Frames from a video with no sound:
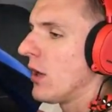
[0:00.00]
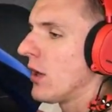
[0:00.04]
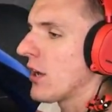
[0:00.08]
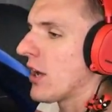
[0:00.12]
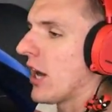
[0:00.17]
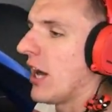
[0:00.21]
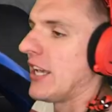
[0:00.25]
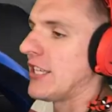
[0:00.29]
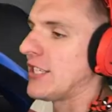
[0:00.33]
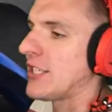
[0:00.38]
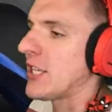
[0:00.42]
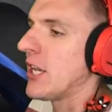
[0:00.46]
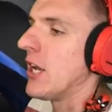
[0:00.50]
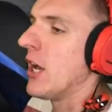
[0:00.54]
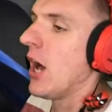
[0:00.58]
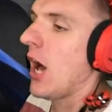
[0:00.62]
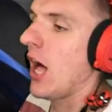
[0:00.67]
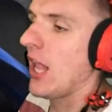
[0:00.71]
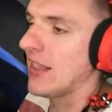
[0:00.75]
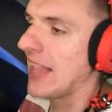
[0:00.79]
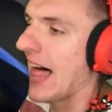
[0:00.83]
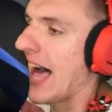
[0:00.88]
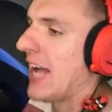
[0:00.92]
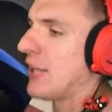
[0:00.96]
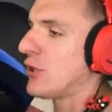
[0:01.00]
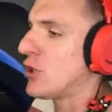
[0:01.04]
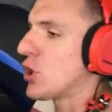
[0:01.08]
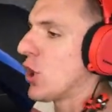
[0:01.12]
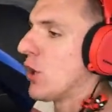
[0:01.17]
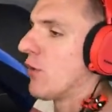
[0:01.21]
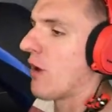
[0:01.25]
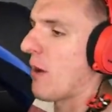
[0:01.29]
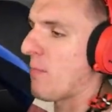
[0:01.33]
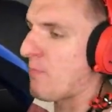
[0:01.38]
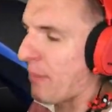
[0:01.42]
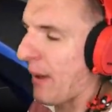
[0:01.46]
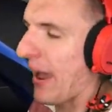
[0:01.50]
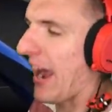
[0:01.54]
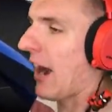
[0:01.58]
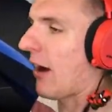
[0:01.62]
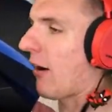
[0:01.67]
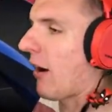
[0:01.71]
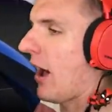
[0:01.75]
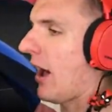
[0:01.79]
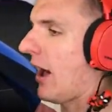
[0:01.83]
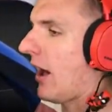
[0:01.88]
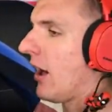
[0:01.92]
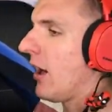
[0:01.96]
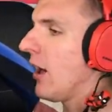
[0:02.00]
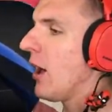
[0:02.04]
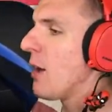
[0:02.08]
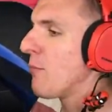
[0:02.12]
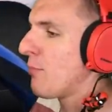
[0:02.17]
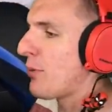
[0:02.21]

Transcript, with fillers: because Alfonso Ribeiro